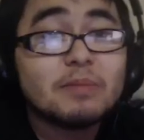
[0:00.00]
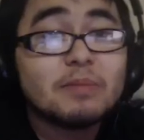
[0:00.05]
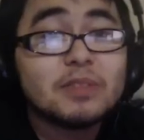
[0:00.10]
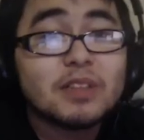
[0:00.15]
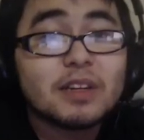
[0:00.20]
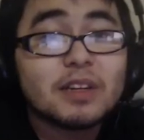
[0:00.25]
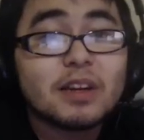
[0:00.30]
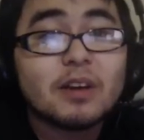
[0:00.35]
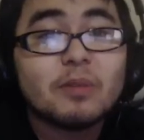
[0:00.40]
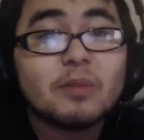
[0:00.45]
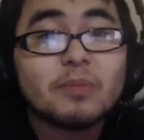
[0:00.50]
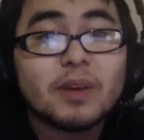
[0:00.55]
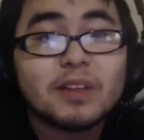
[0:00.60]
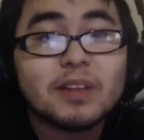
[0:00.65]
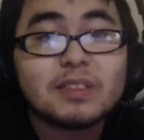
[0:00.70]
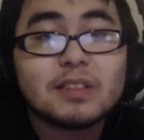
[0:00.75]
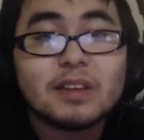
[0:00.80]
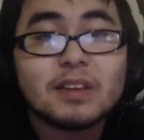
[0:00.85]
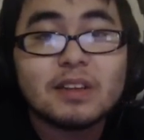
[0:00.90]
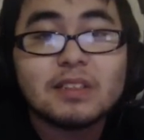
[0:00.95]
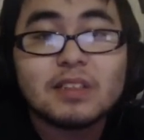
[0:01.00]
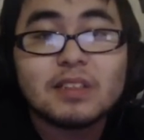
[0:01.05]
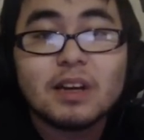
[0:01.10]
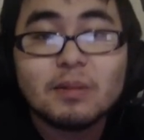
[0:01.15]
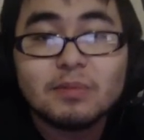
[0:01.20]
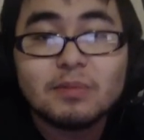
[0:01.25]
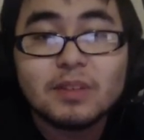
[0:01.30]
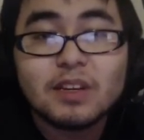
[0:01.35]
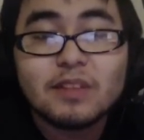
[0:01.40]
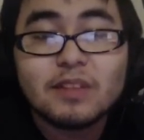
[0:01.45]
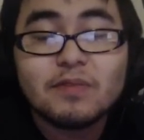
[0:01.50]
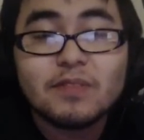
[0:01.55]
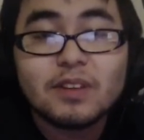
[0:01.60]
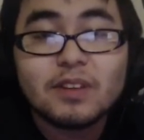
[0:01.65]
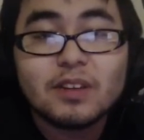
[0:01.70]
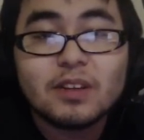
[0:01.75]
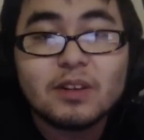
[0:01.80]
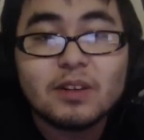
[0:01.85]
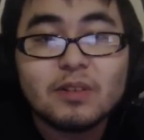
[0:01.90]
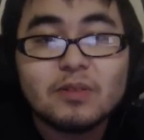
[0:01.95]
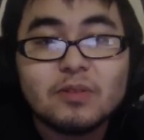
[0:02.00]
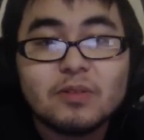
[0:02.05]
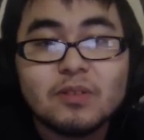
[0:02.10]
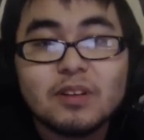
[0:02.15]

check out Matt's latest update video.